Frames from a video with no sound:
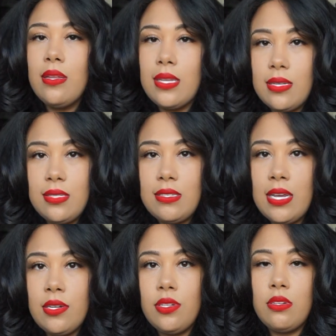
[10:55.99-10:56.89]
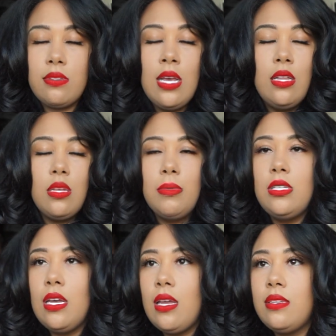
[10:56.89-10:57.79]
like standards. Let me
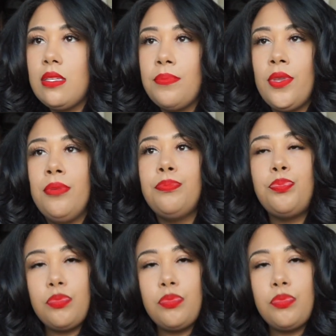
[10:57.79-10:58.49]
tell y'all something.